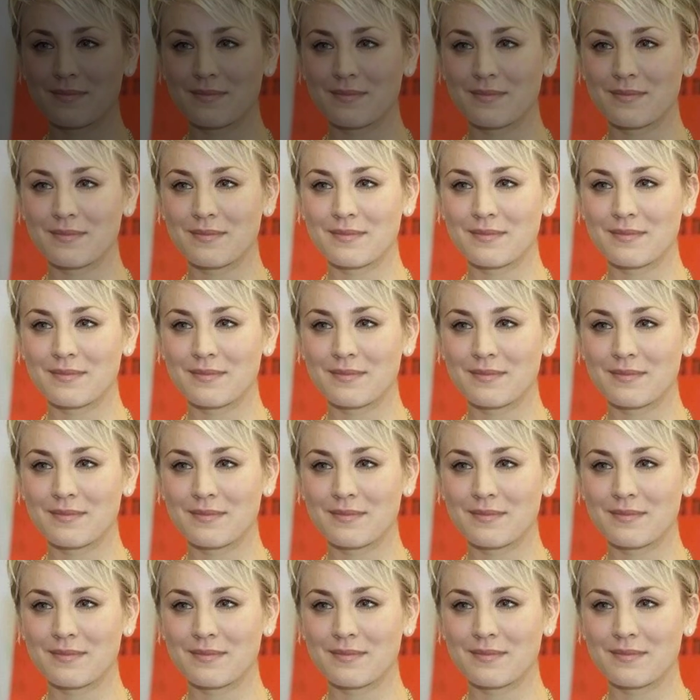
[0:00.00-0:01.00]

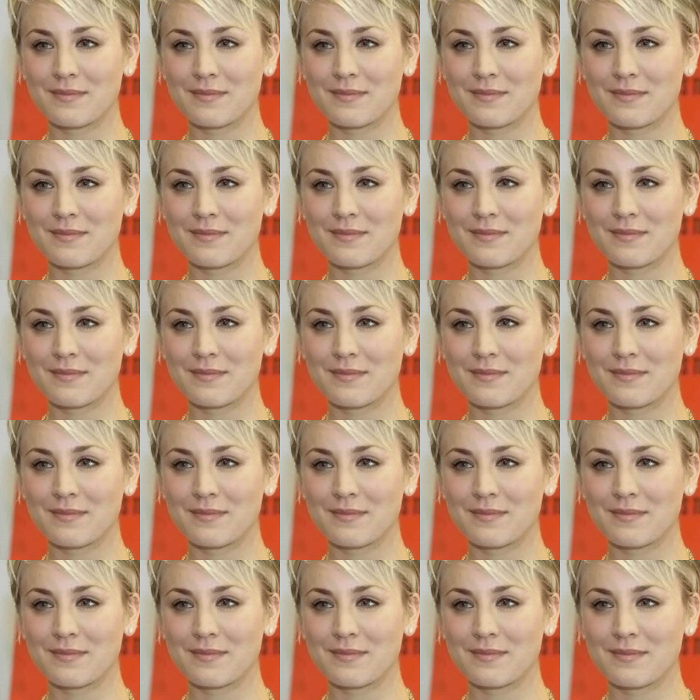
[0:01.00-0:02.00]

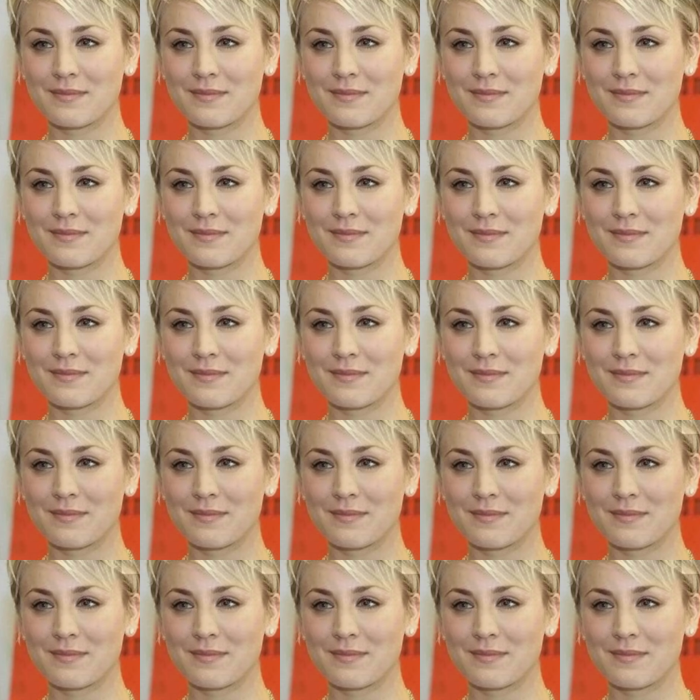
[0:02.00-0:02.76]
[no speech]